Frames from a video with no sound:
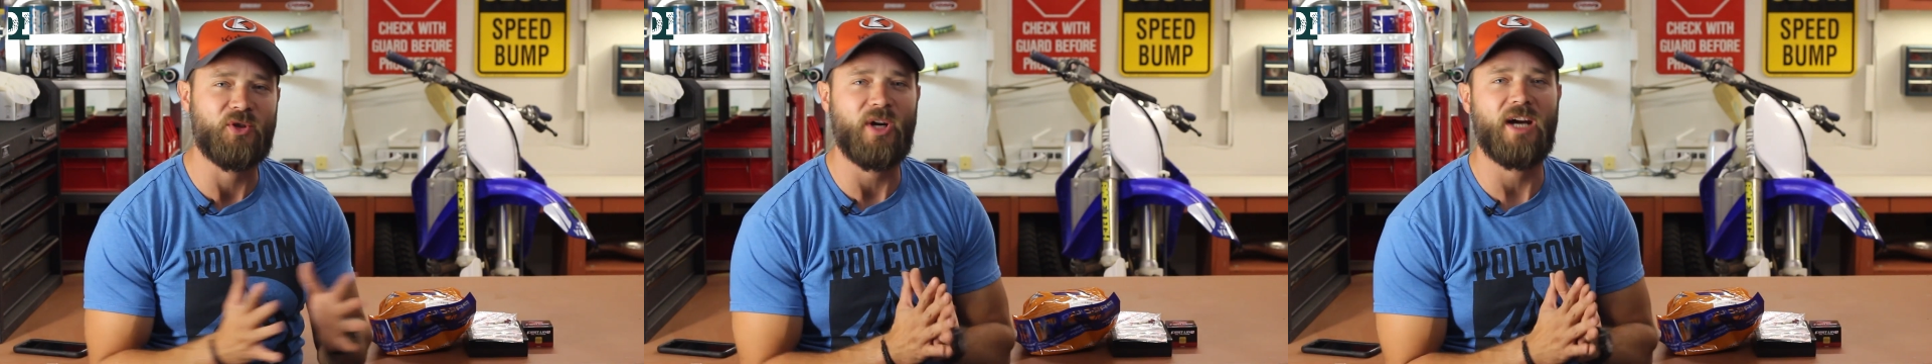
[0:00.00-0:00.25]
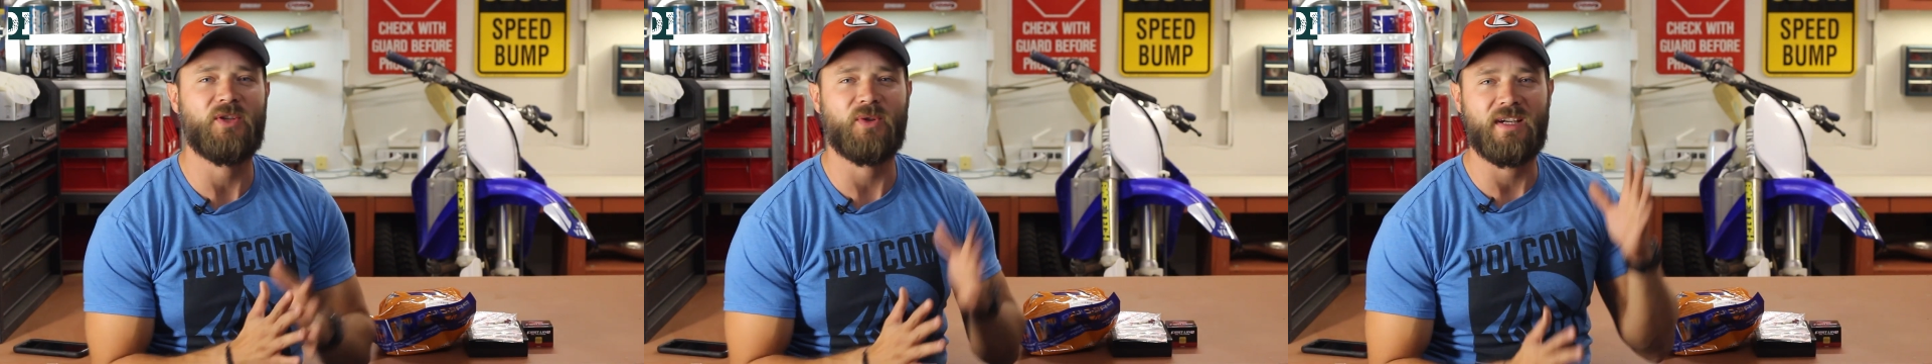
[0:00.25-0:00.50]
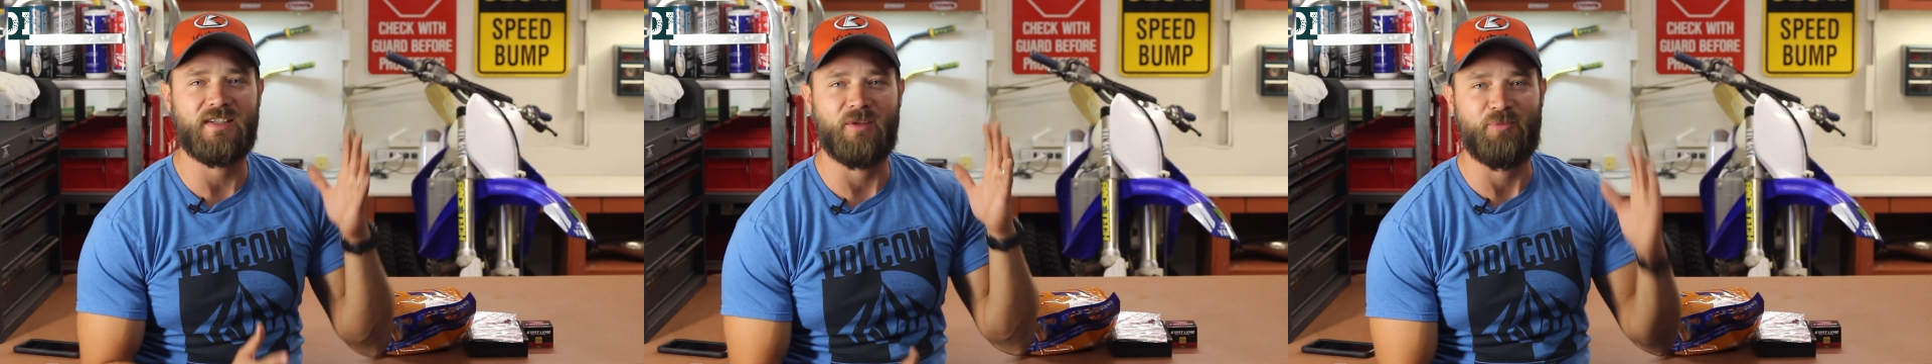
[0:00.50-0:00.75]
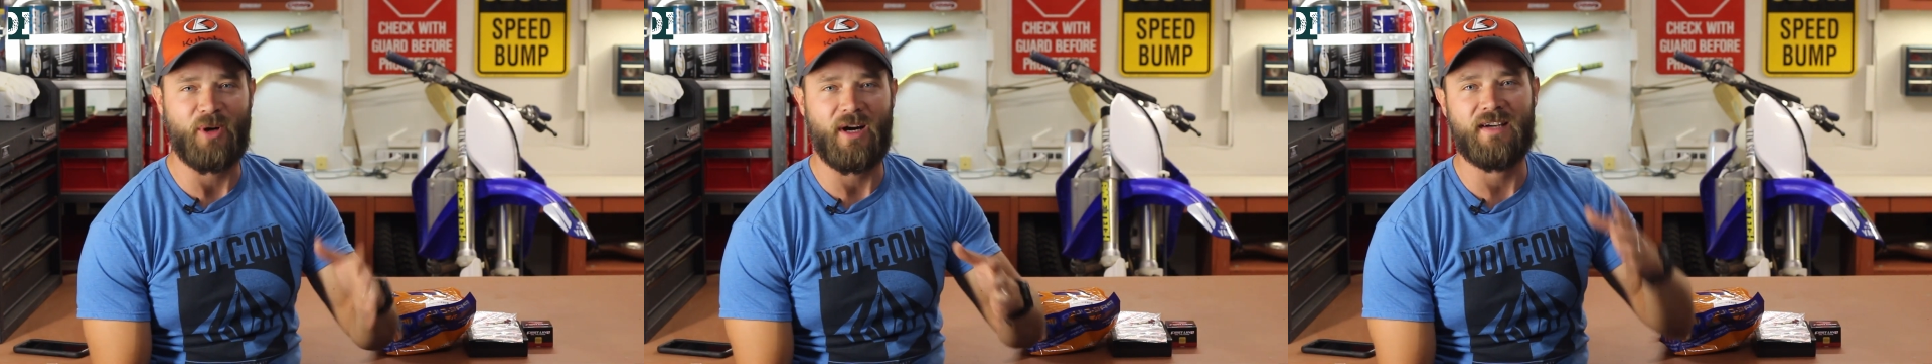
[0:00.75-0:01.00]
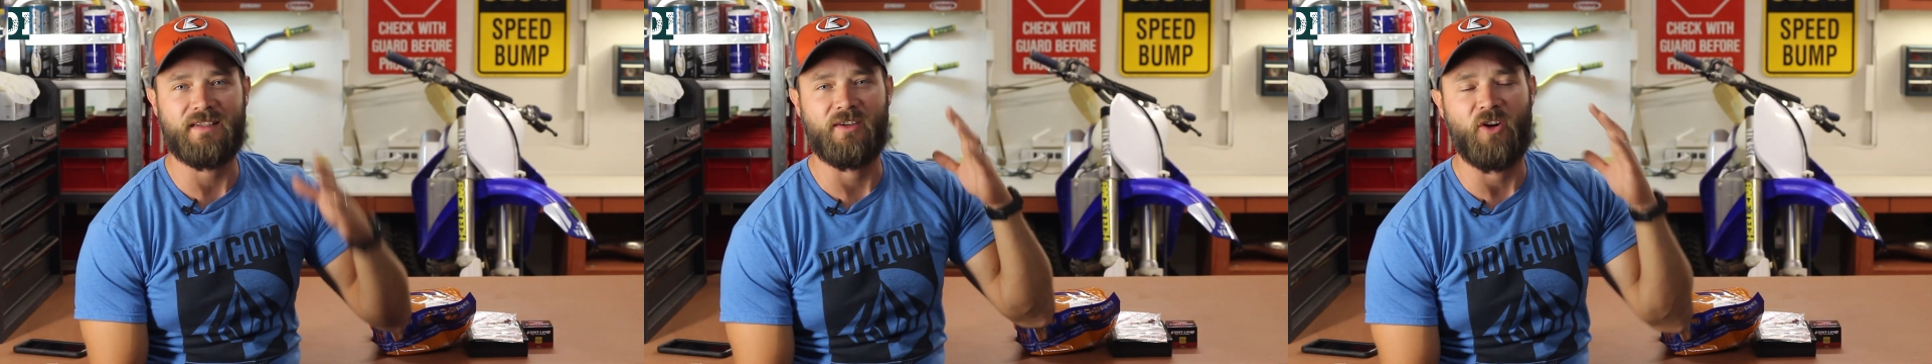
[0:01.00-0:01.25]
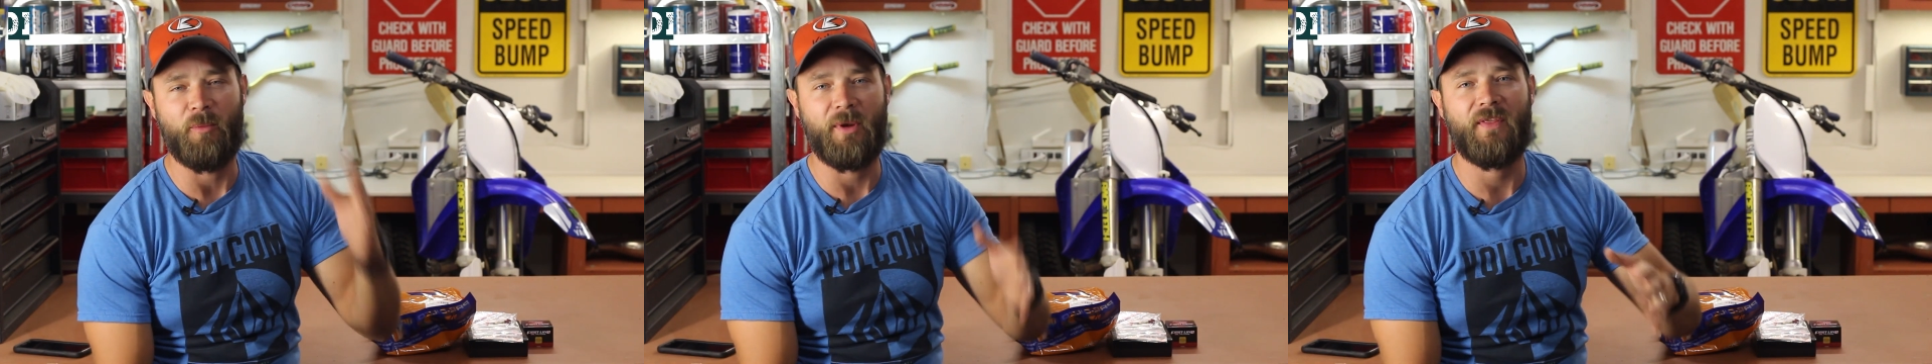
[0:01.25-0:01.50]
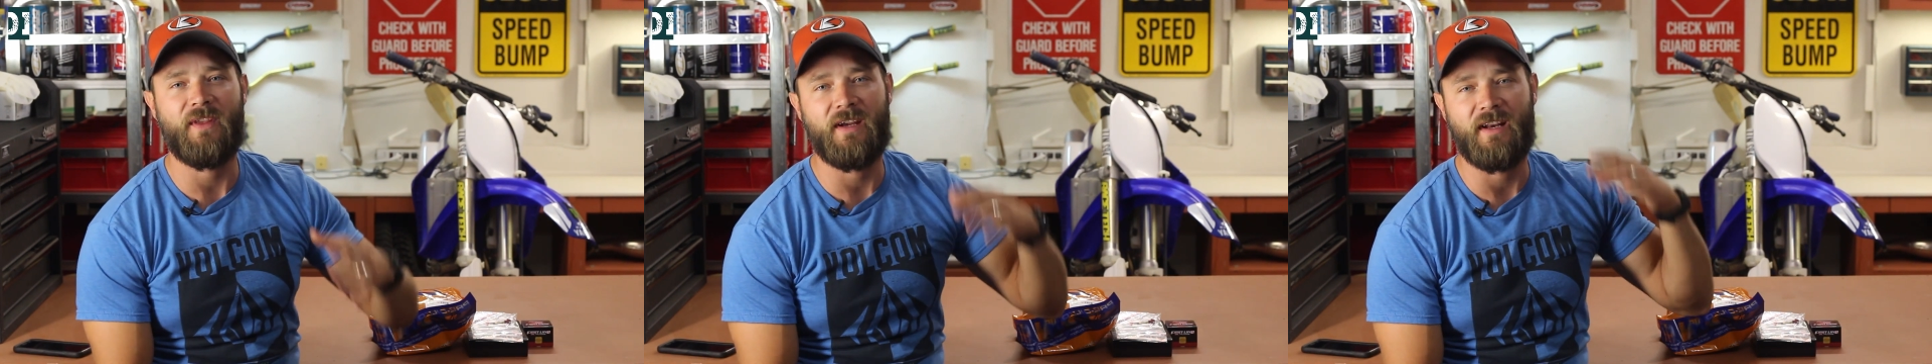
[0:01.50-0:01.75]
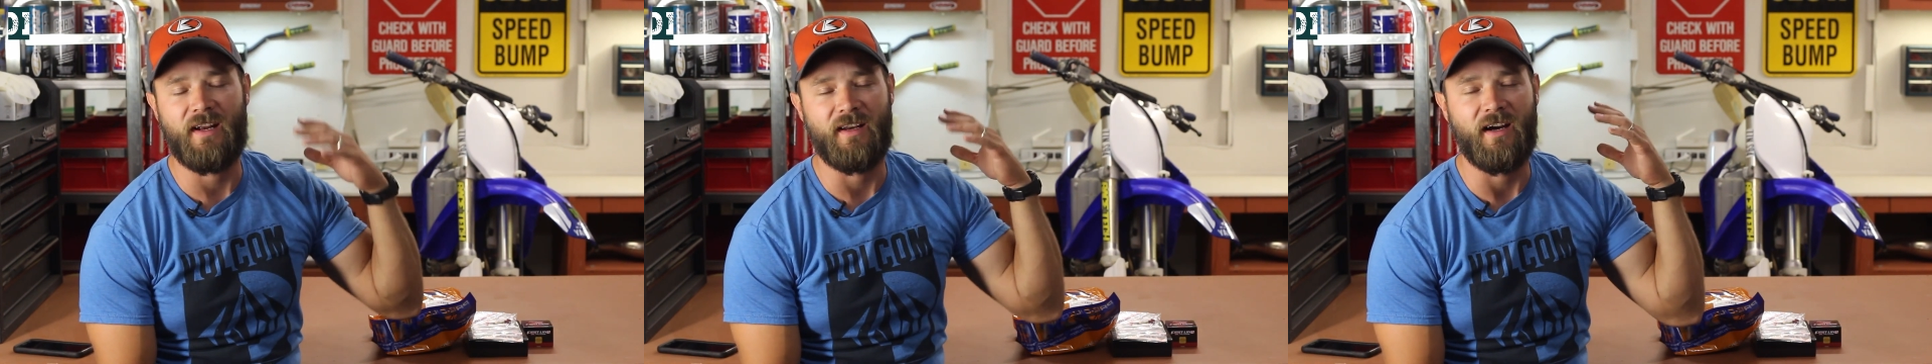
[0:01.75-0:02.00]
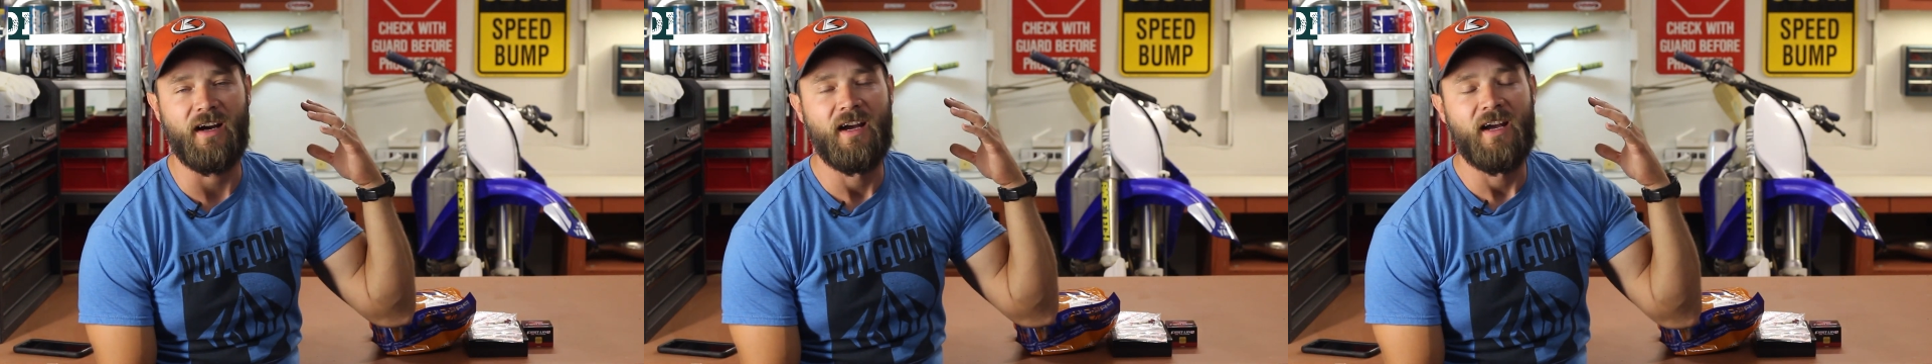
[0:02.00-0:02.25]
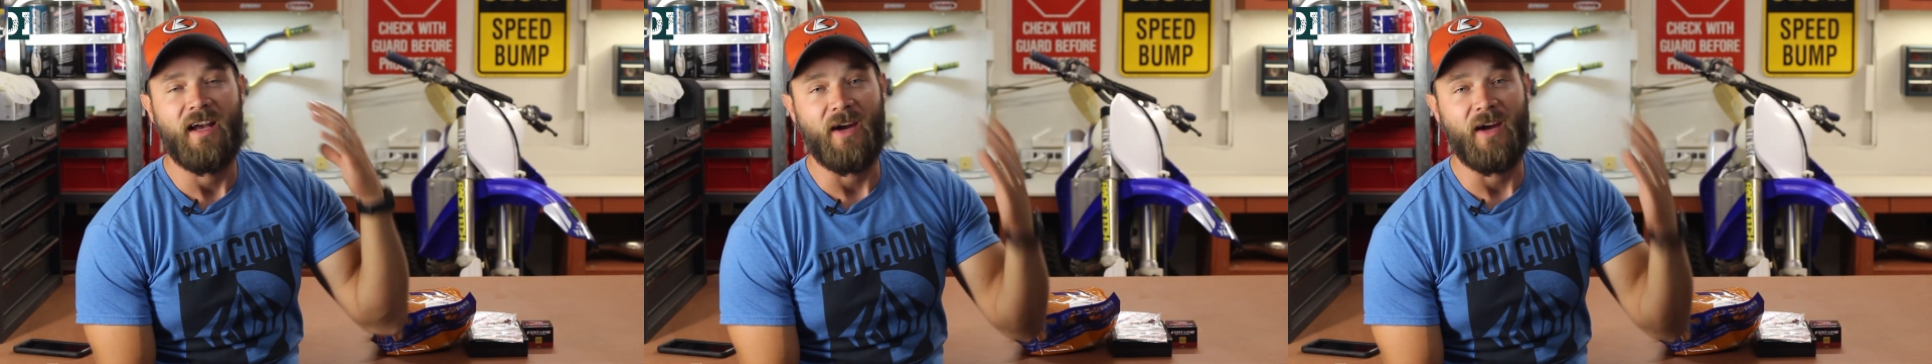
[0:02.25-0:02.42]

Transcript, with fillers: tried to guess the price and commented and uh,